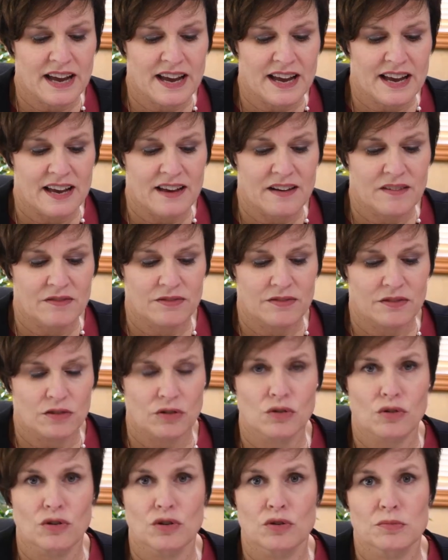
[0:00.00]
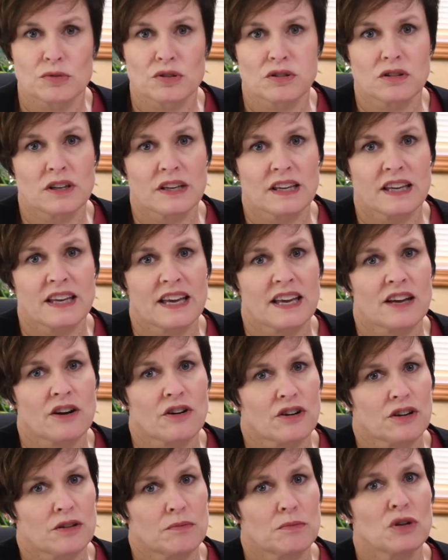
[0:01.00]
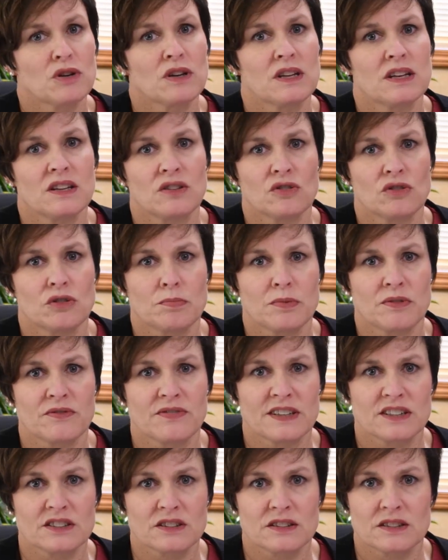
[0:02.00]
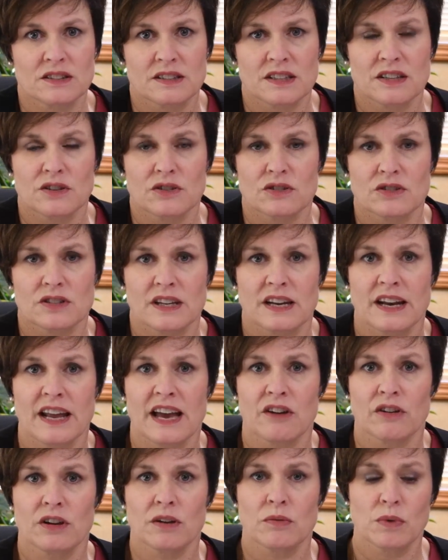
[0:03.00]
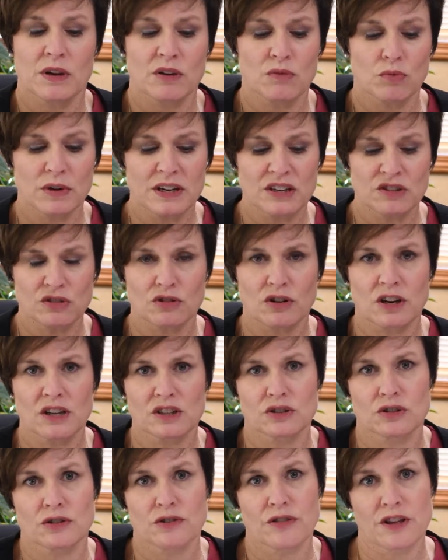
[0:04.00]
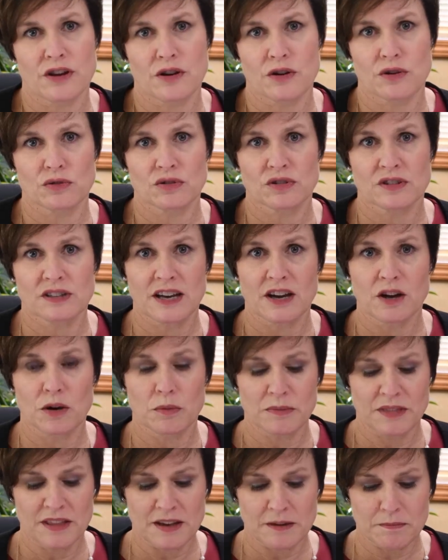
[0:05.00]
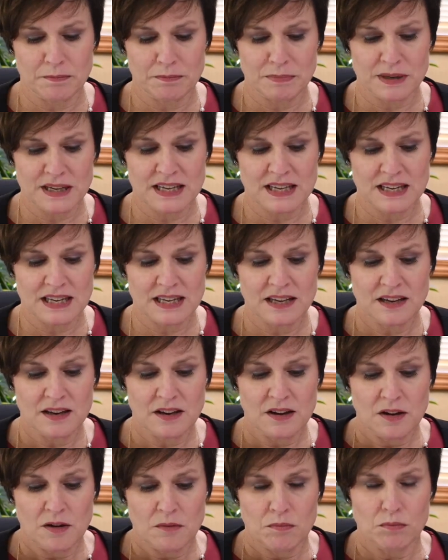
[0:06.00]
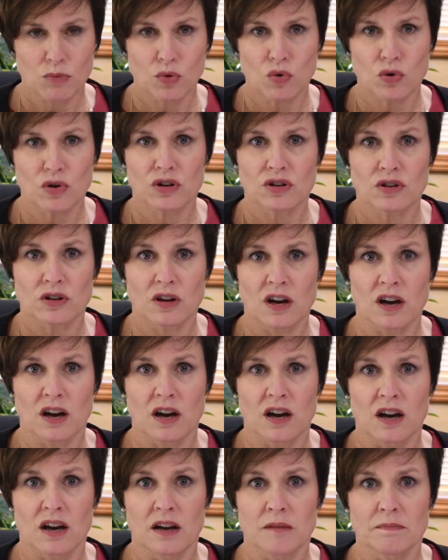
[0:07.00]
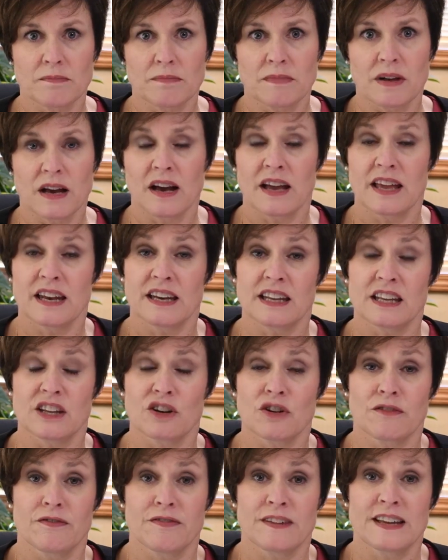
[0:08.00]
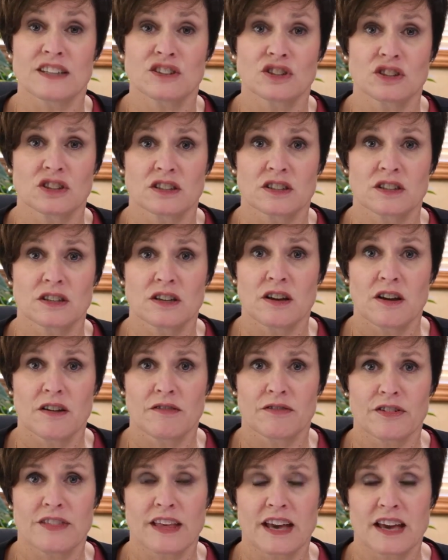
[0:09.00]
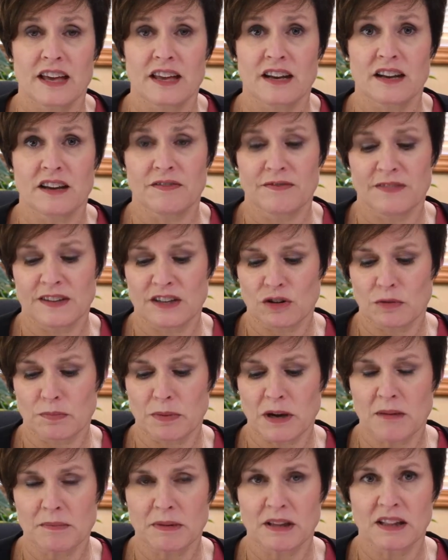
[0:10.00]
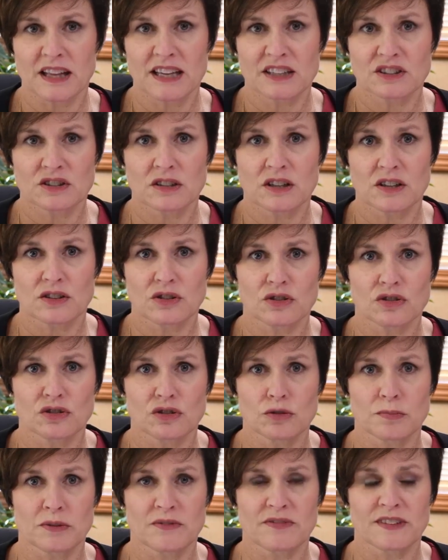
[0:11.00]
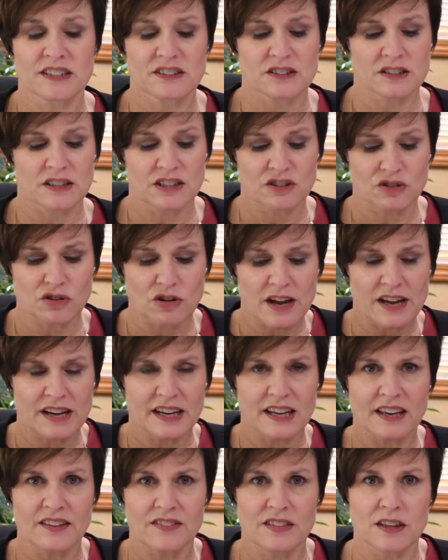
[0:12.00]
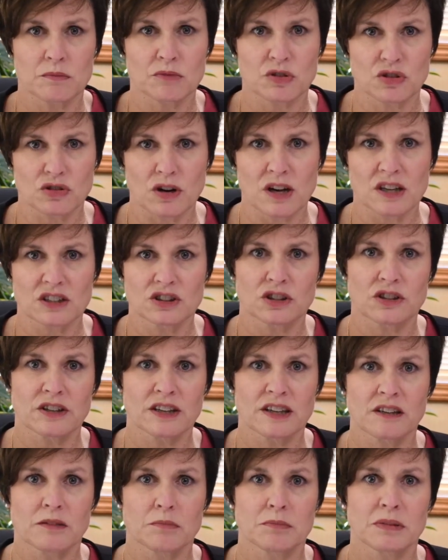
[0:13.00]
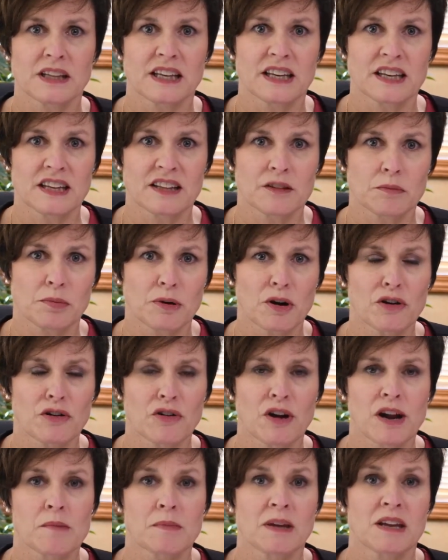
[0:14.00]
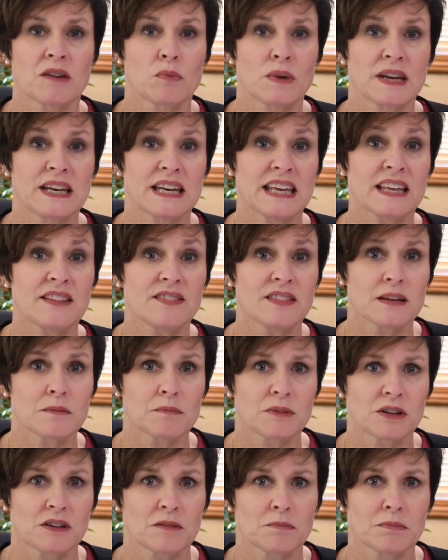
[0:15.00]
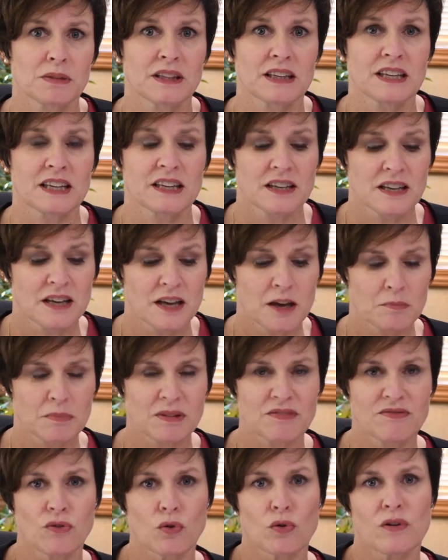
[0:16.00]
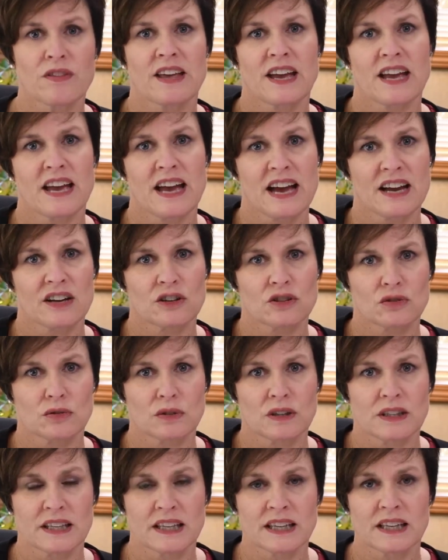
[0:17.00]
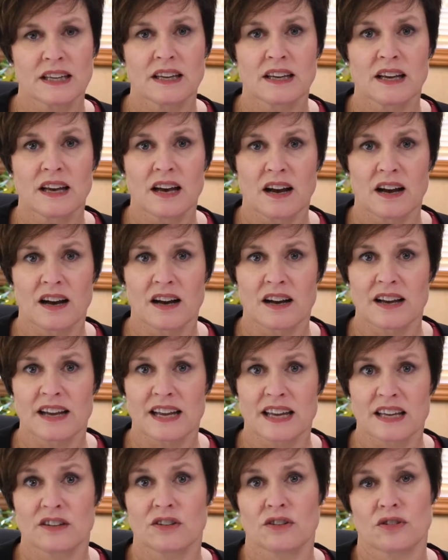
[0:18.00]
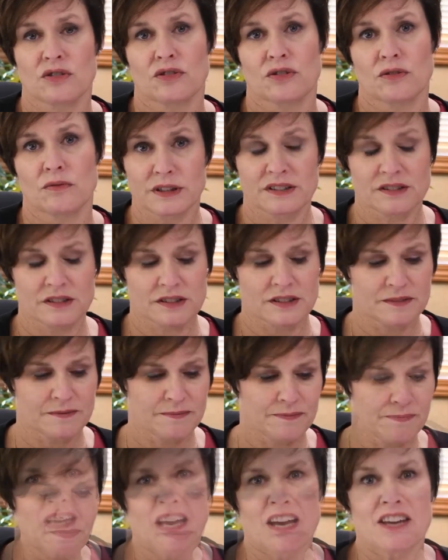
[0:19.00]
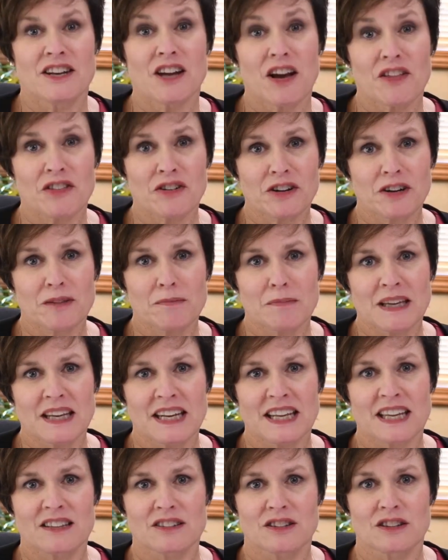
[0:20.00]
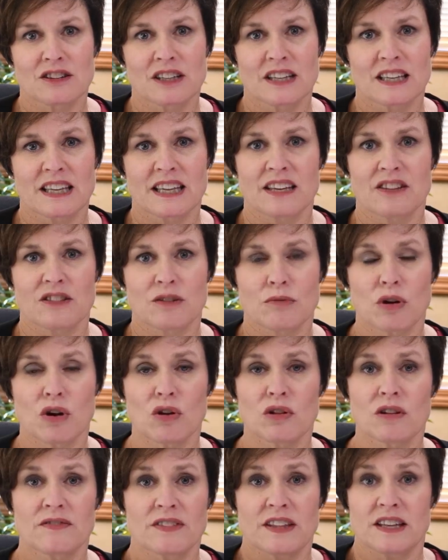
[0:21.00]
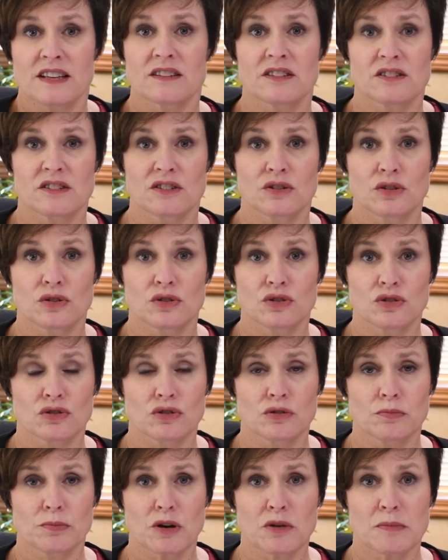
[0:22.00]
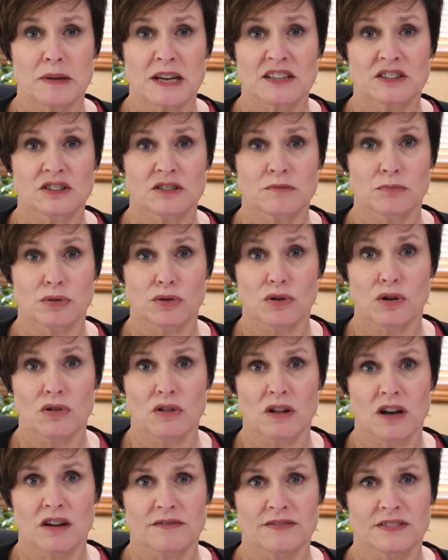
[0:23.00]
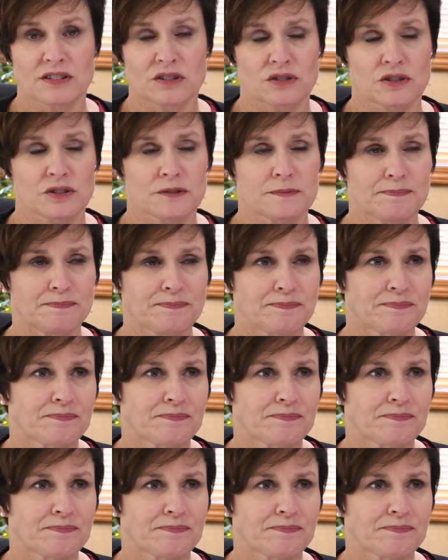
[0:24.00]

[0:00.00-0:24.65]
have groups looking at our community supervision centers and how can we restructure those to help them be more an intervention for that offender population under supervision and try to get them structured and completing the programming we need them to complete before they actually enter prison. Another committee is looking at the role of the institutional probation parole officer.